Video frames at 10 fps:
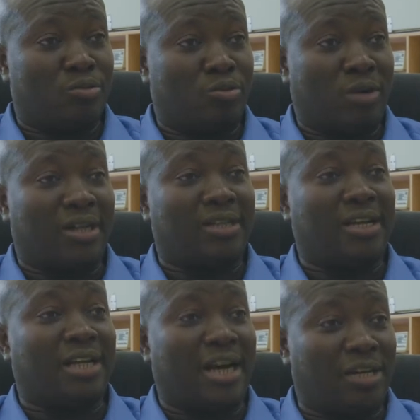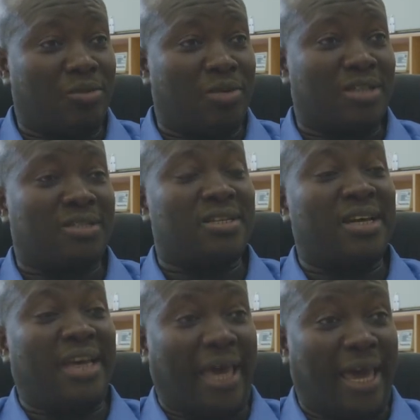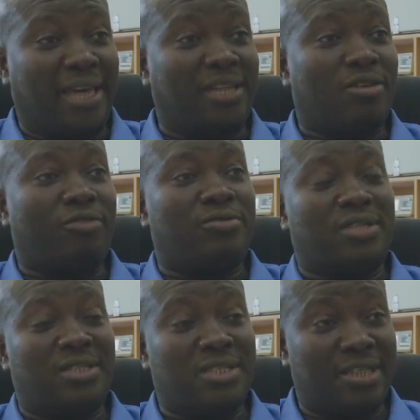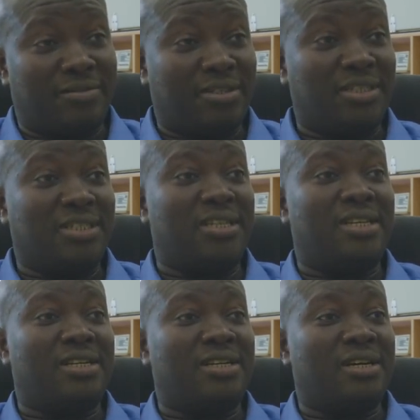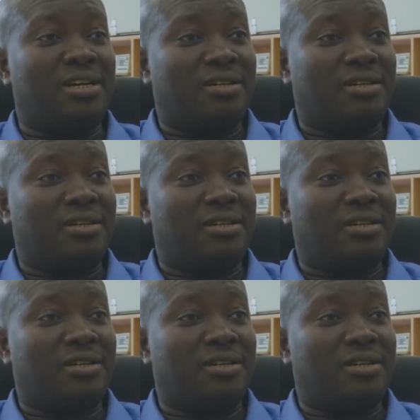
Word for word: one that addresses eight of the 17